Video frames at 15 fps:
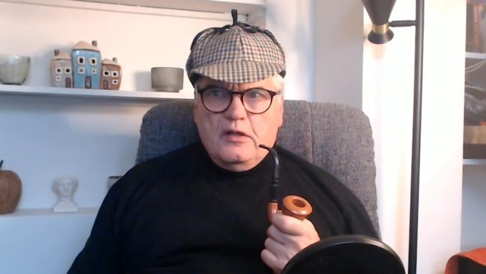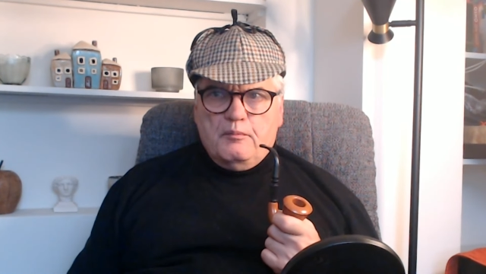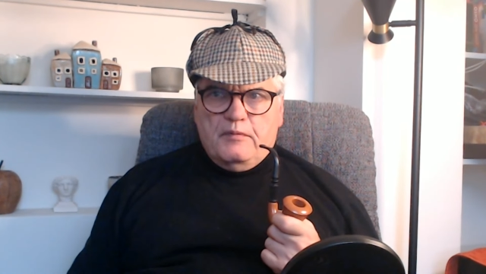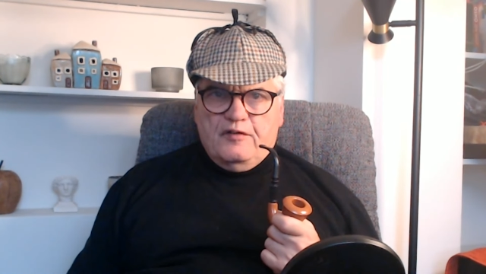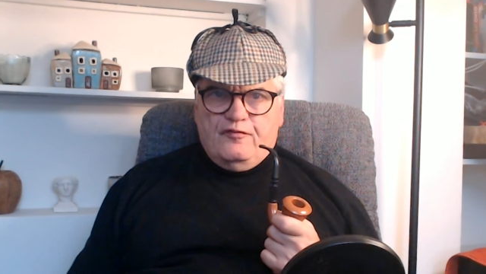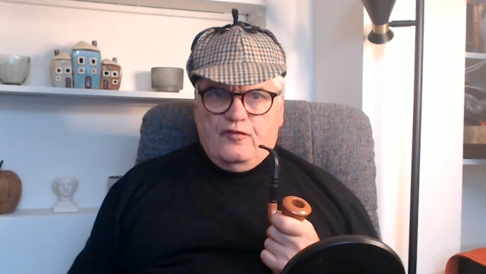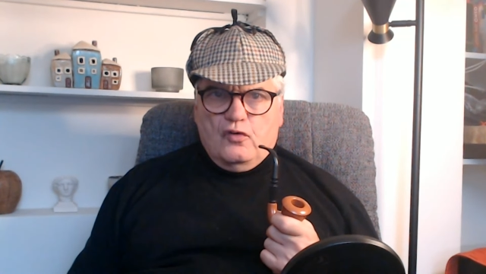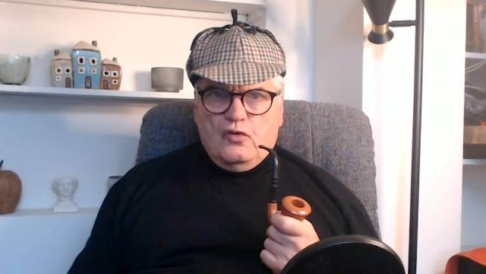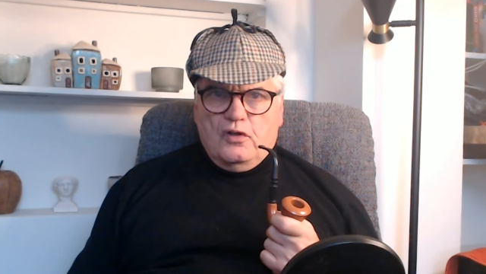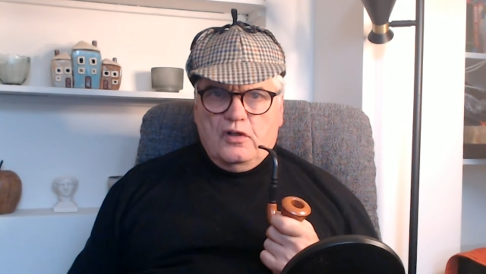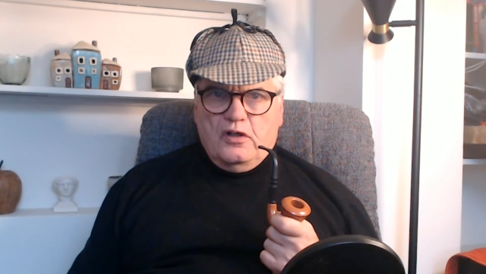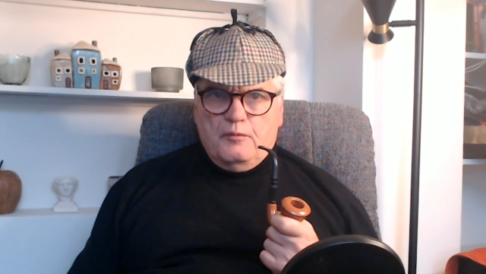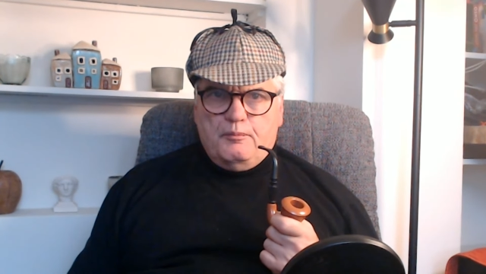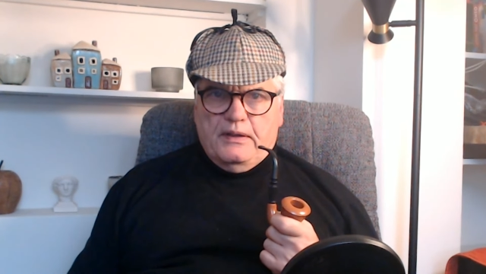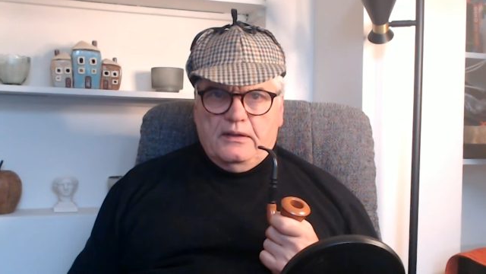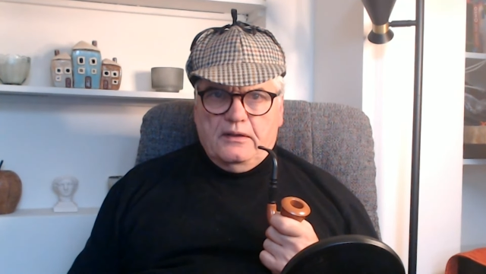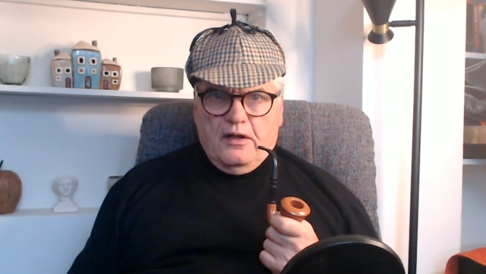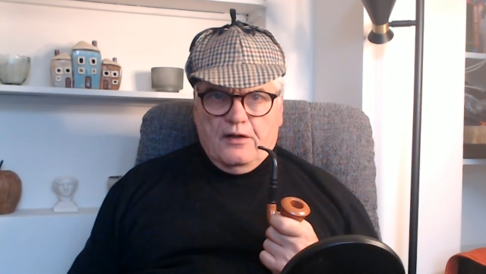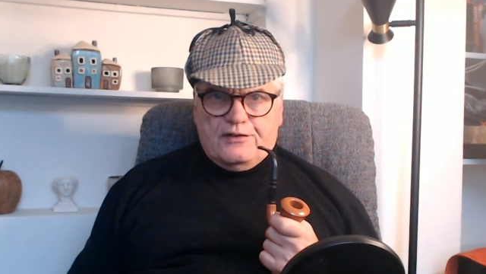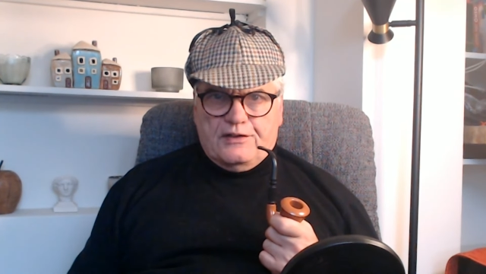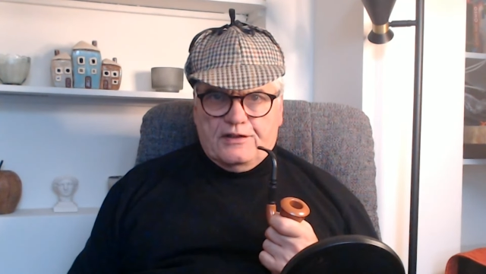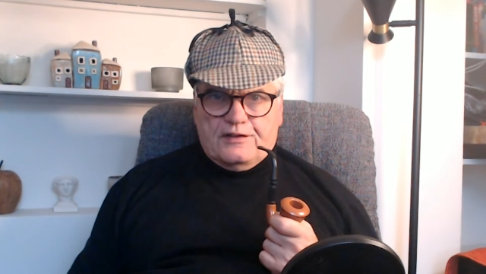before her
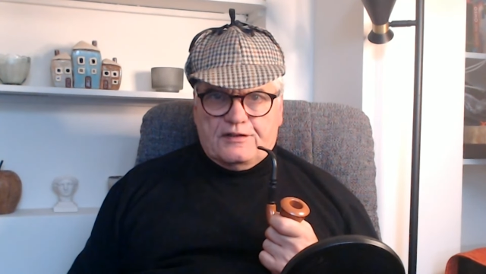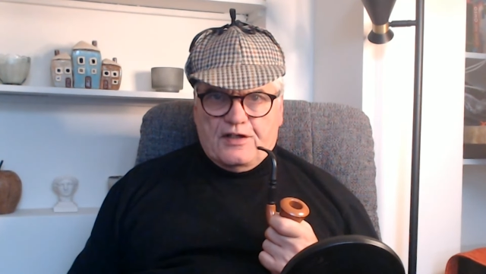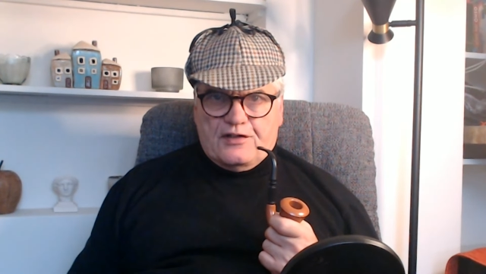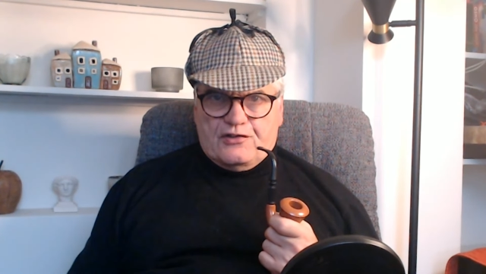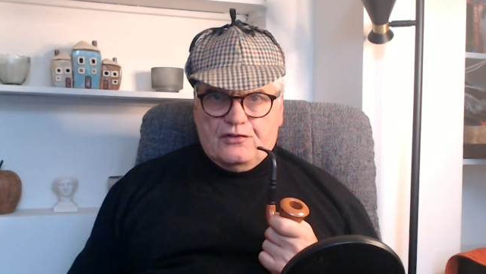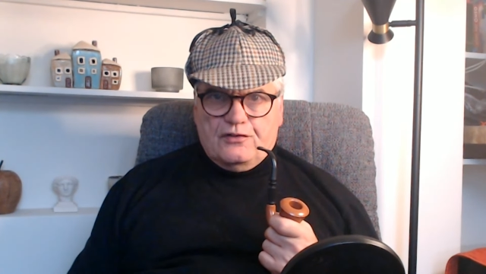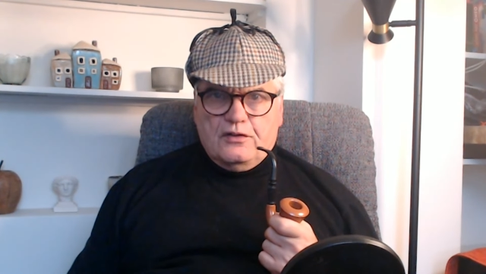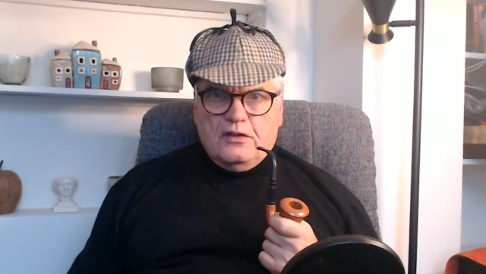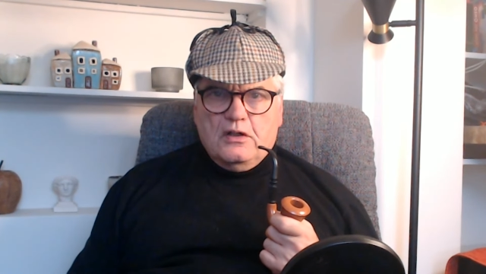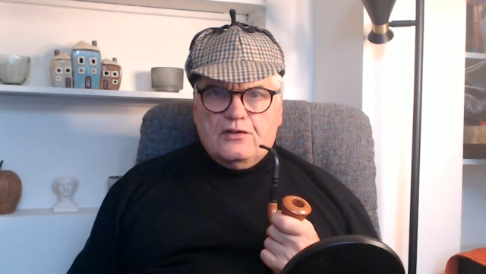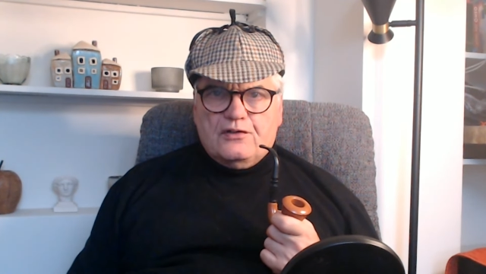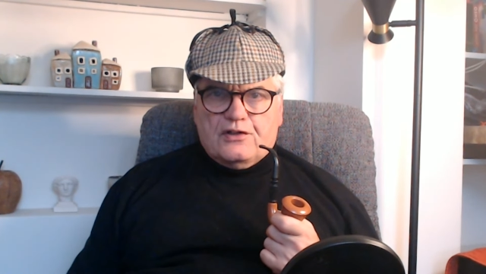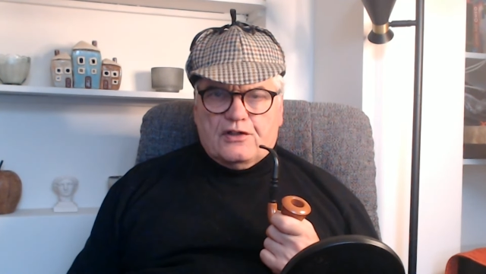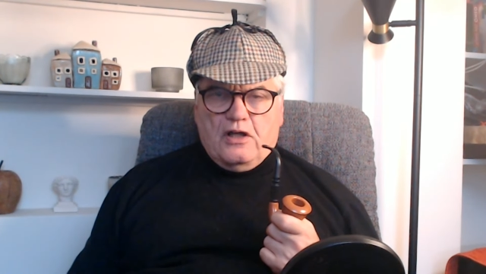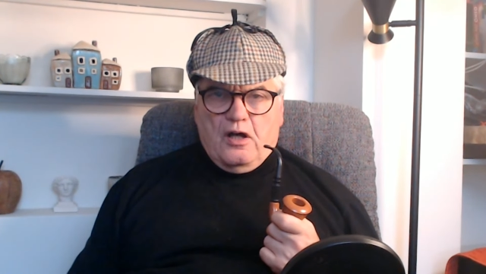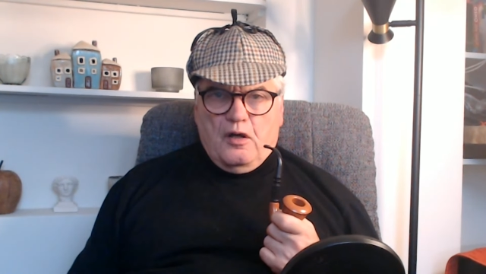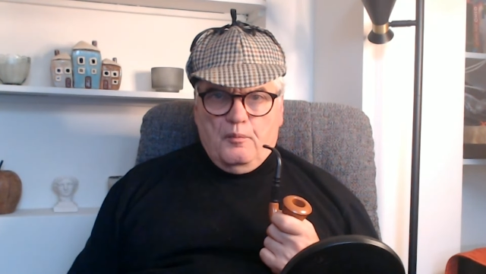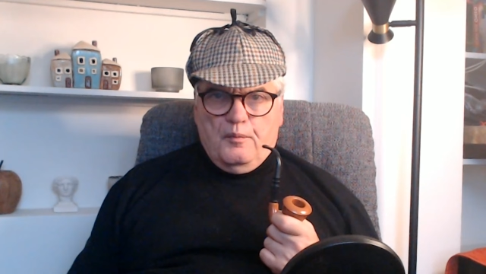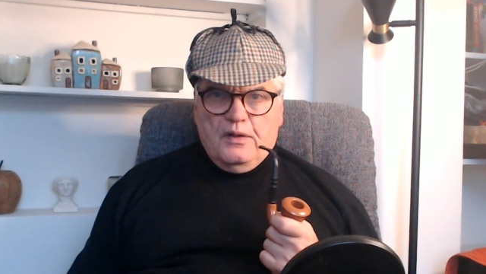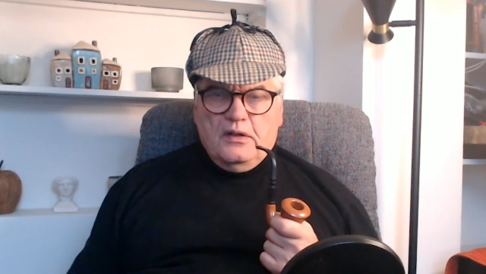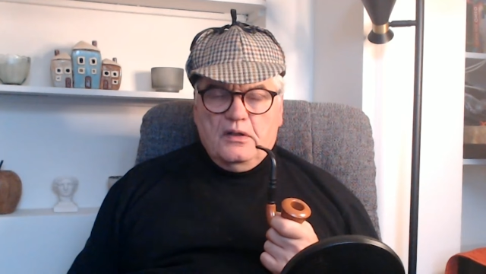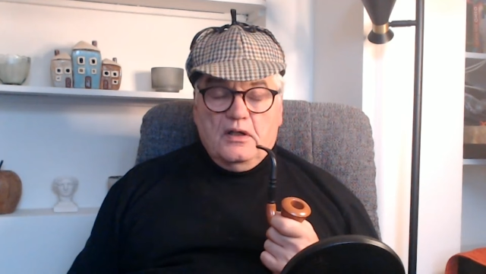Pilates session to
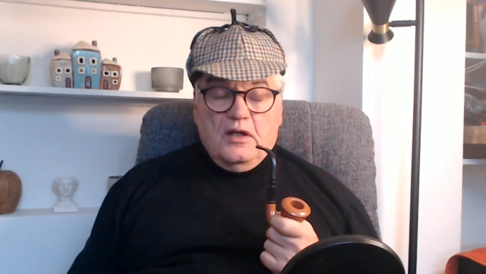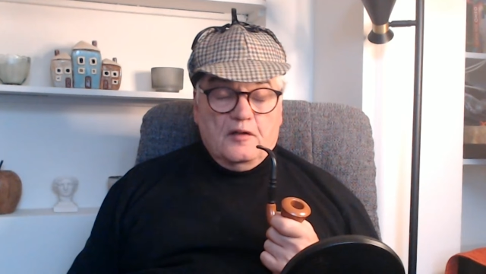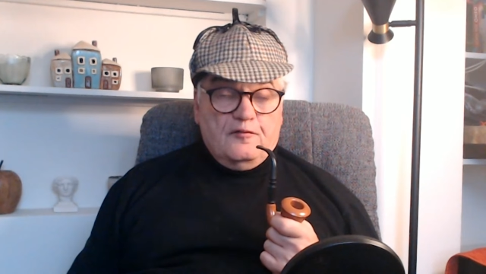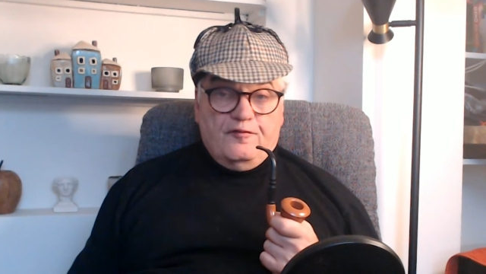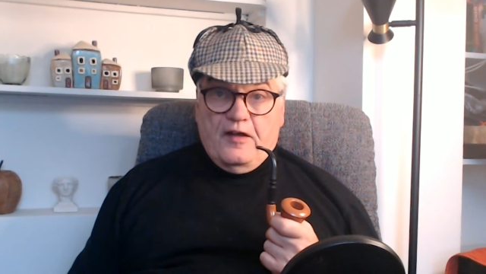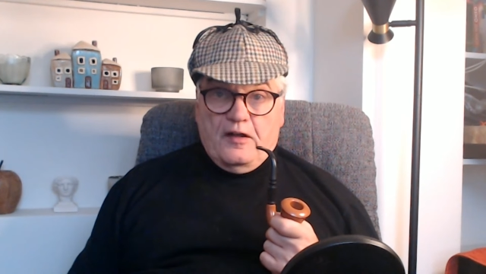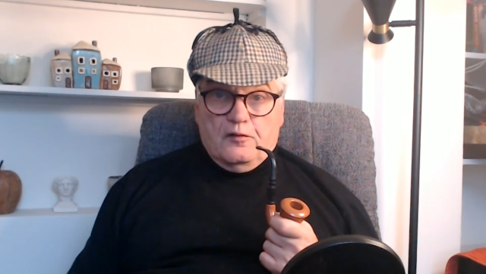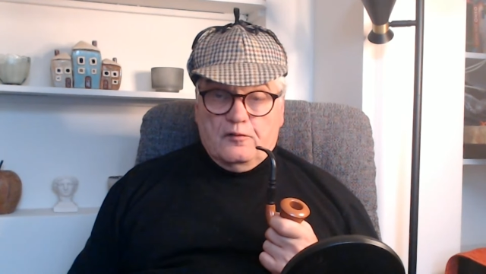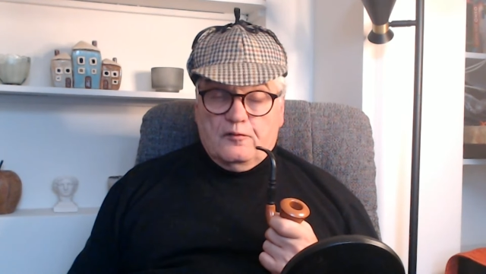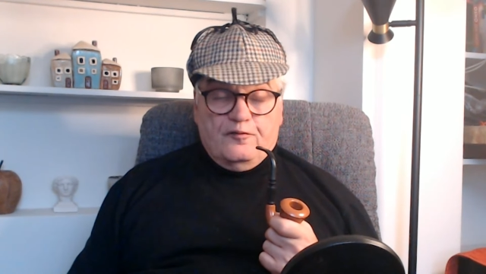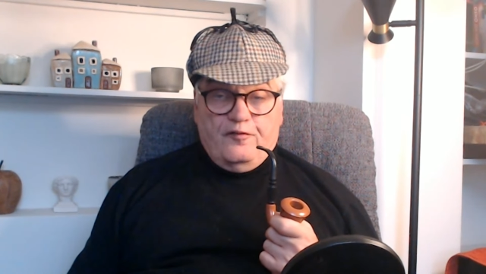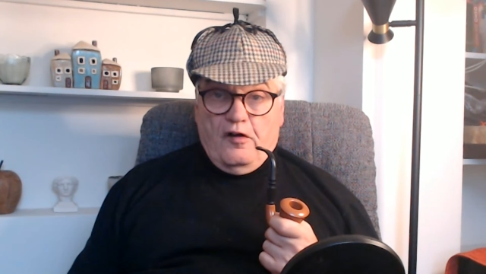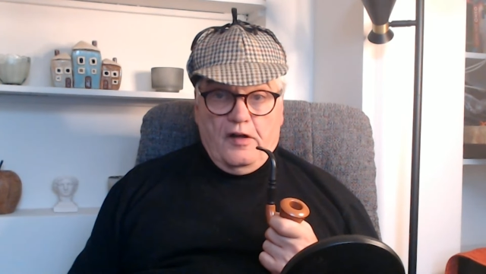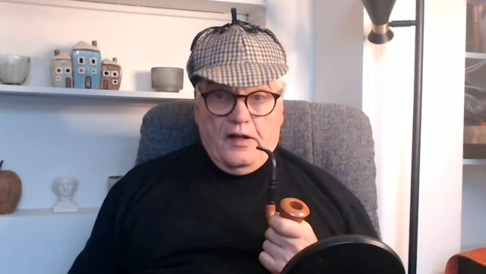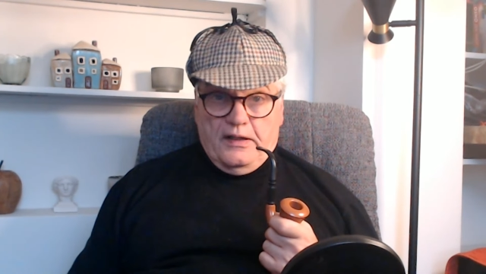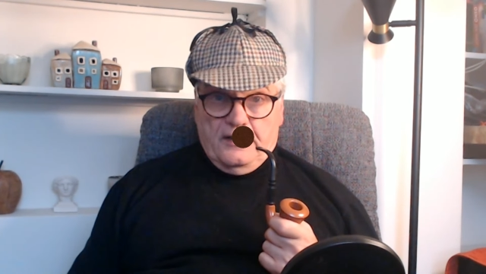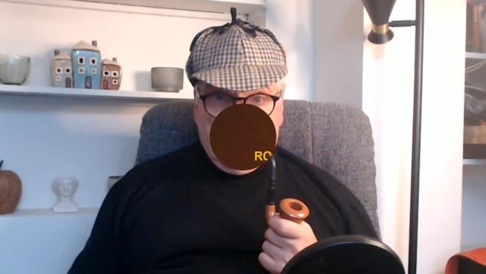come and felt fine.